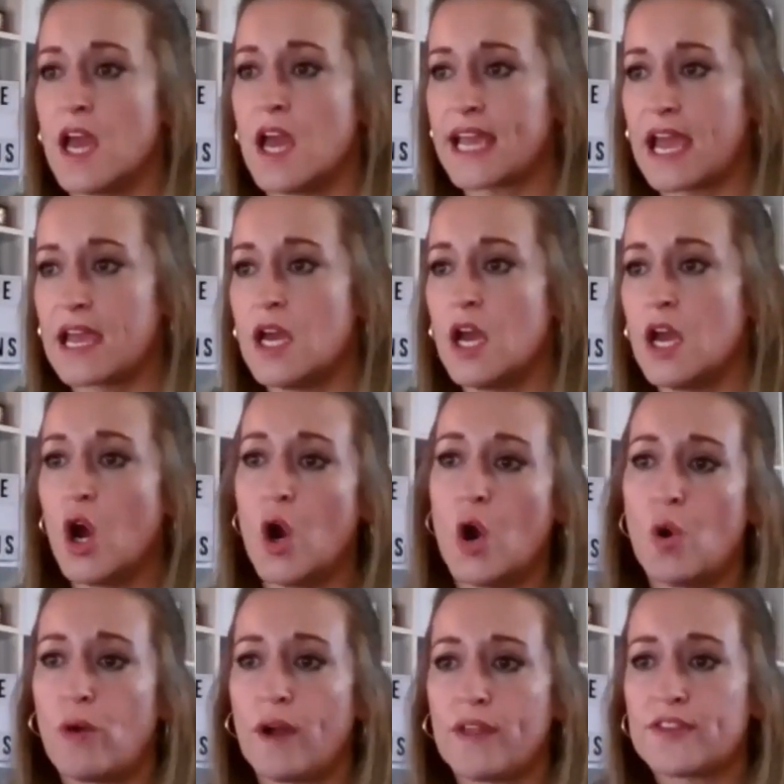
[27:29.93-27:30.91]
Okay,
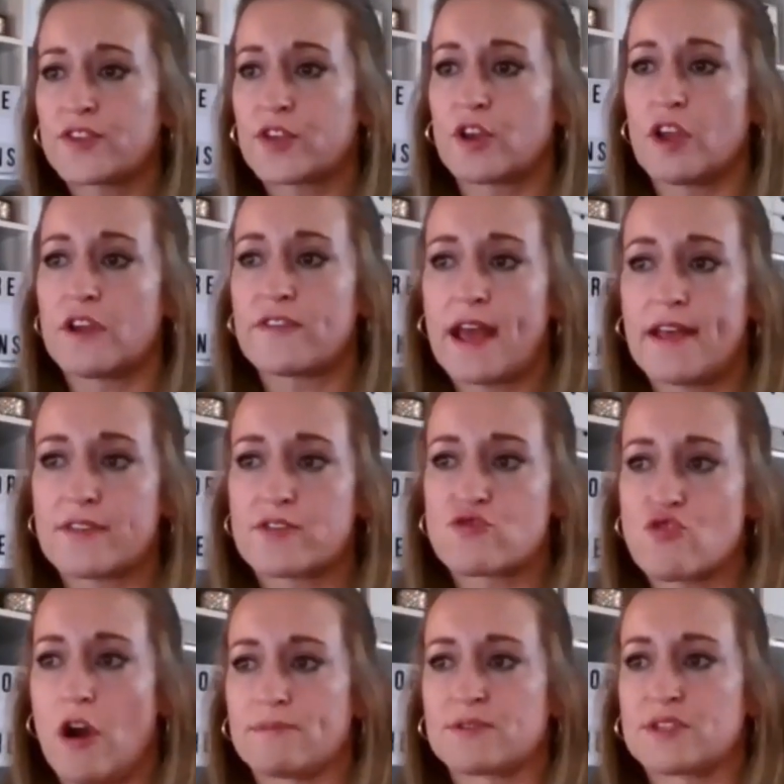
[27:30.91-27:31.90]
once turnover has
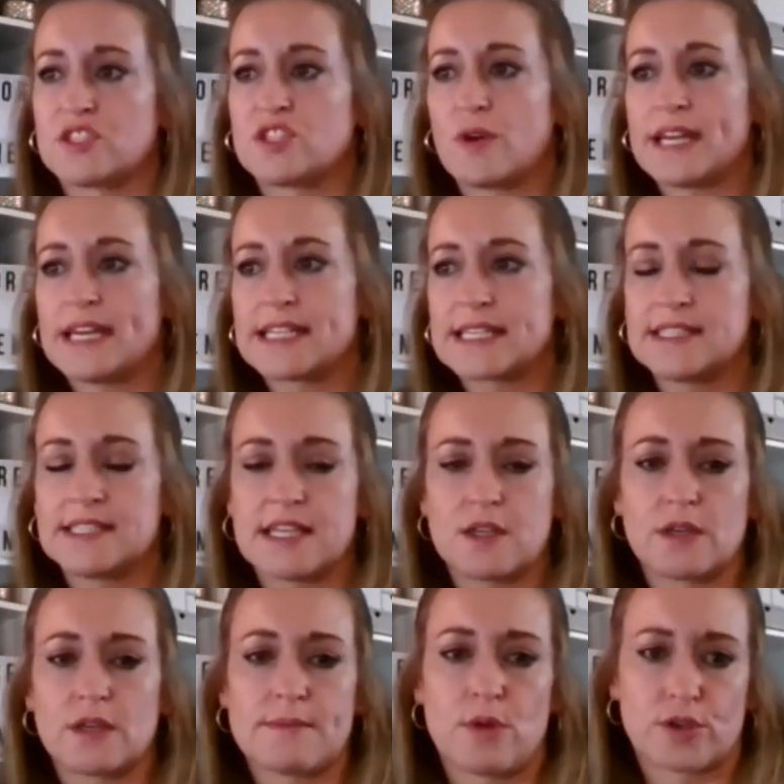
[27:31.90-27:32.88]
dropped, do I need to
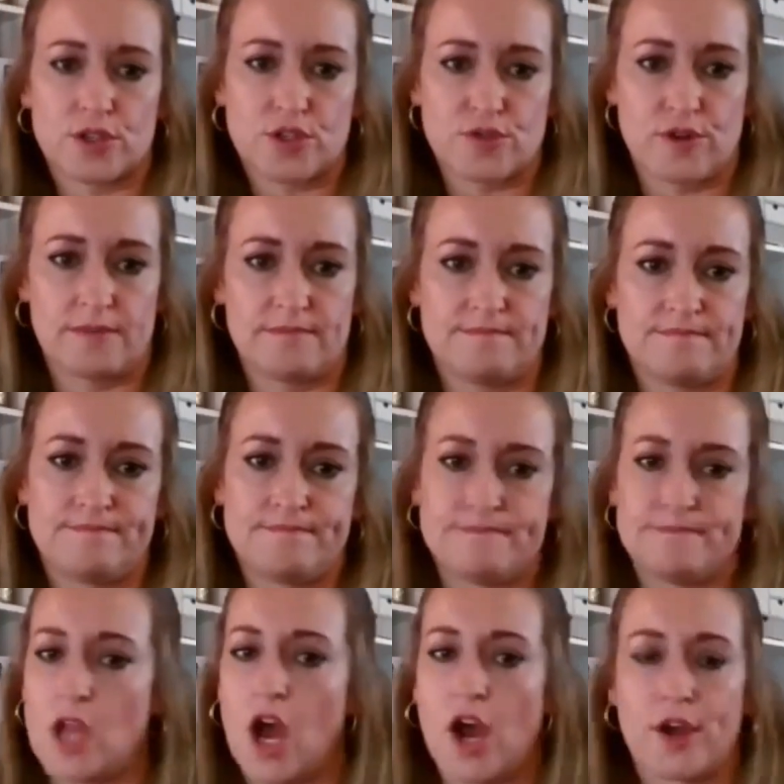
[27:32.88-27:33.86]
continually monitor it?
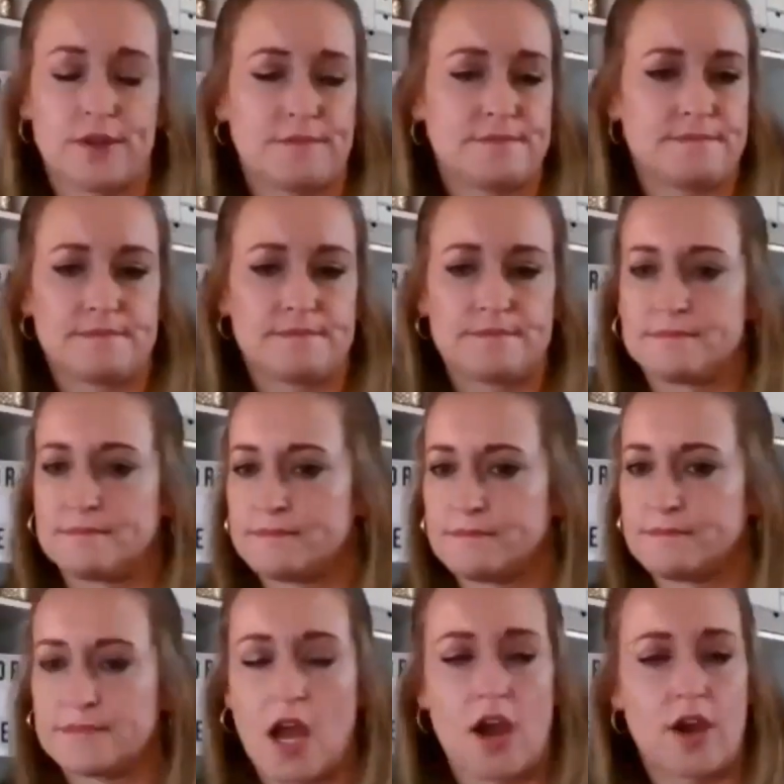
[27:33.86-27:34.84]
No,
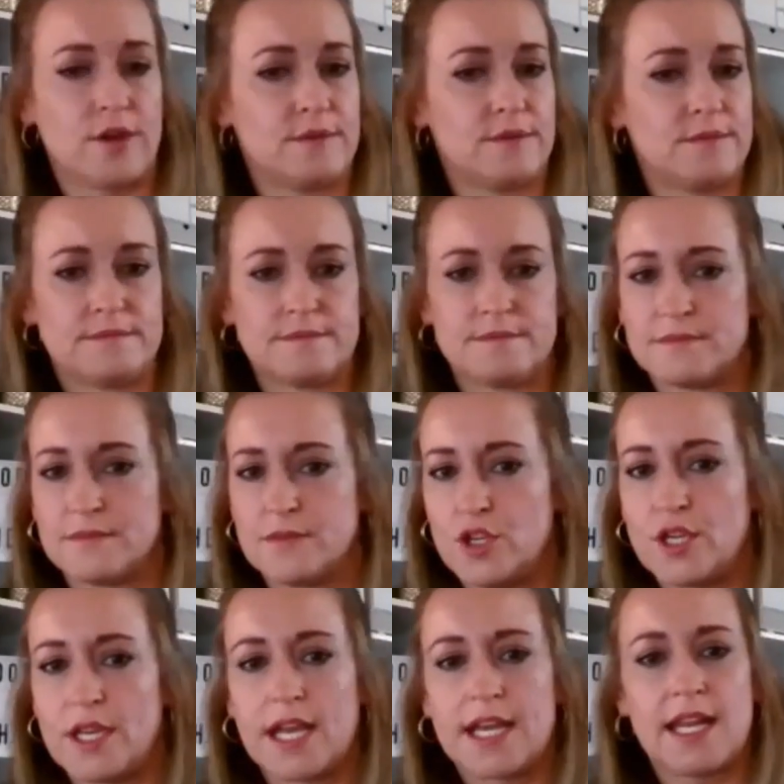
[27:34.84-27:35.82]
no.
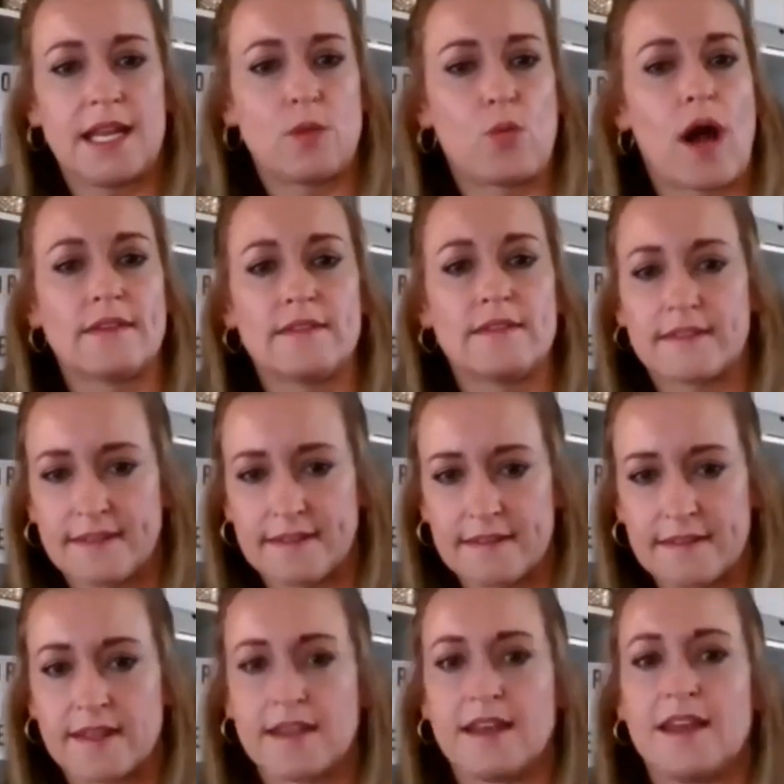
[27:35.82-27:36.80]
You get in
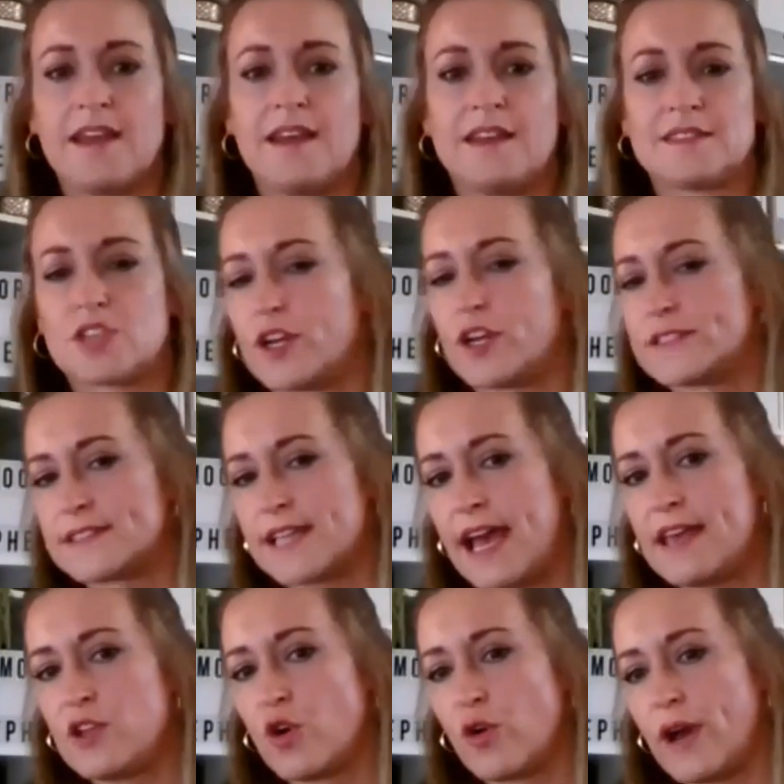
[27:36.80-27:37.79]
once, so
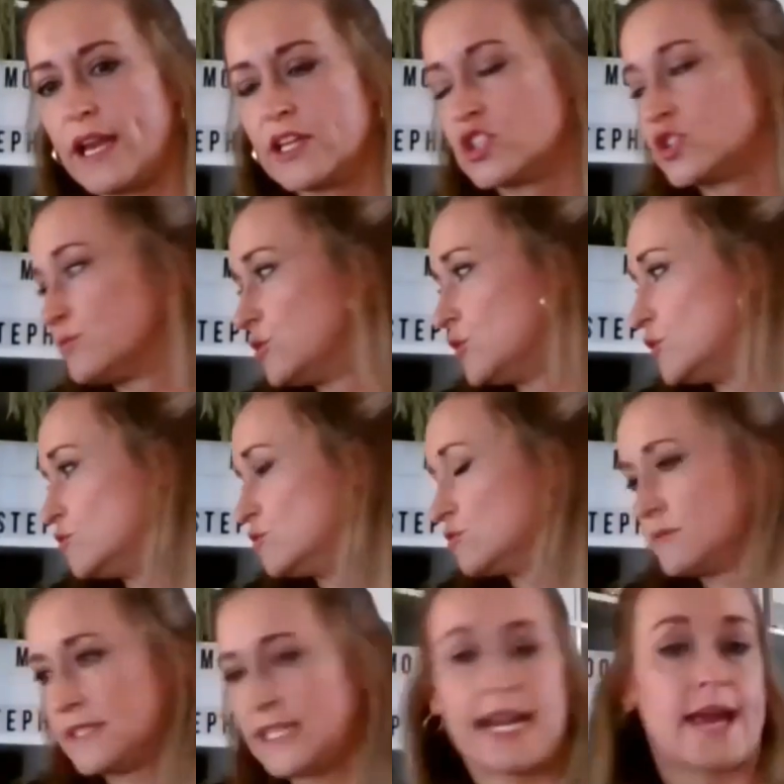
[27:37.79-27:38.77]
say you're eligible
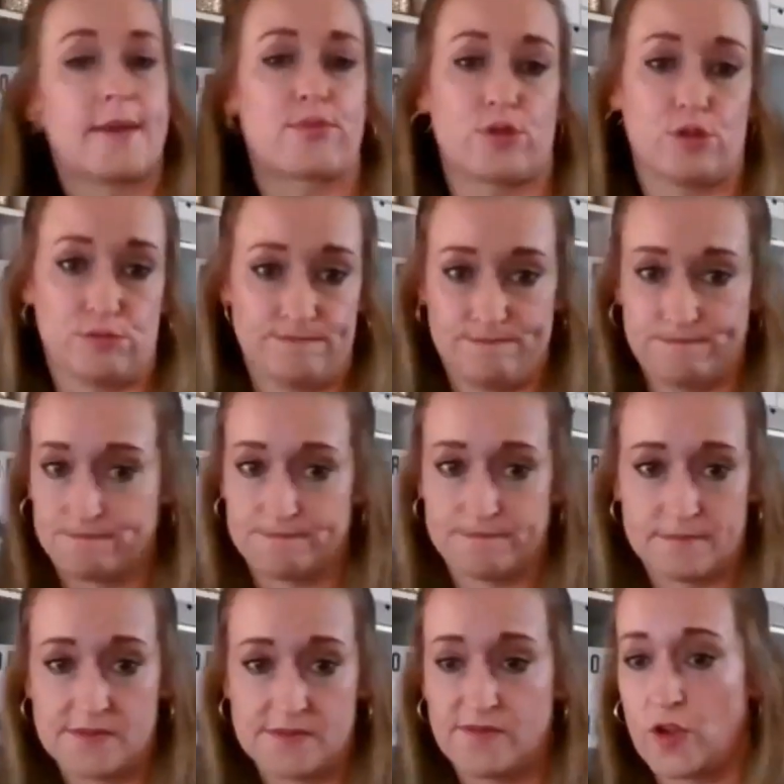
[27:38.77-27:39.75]
in April,
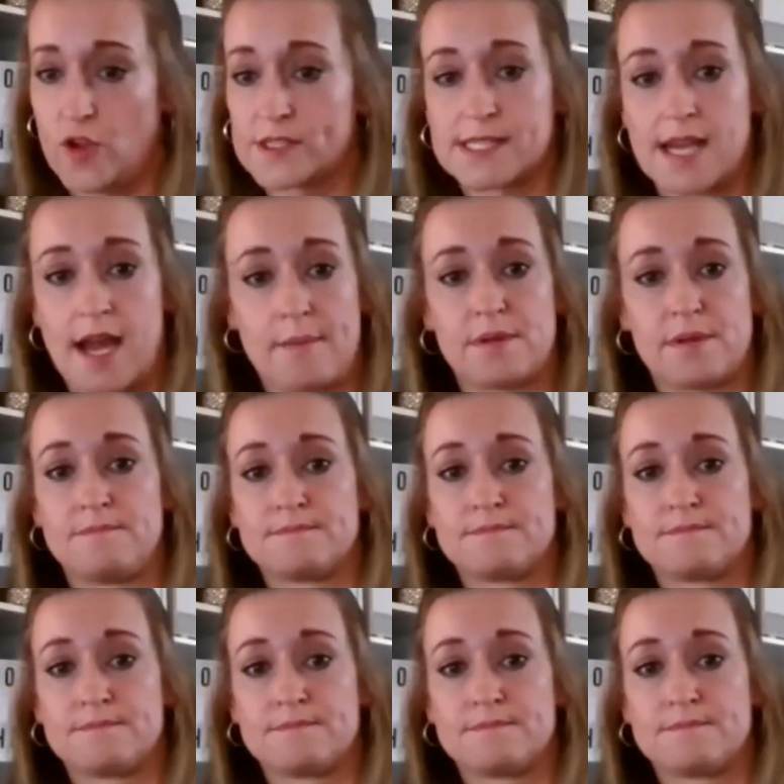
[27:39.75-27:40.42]
first up.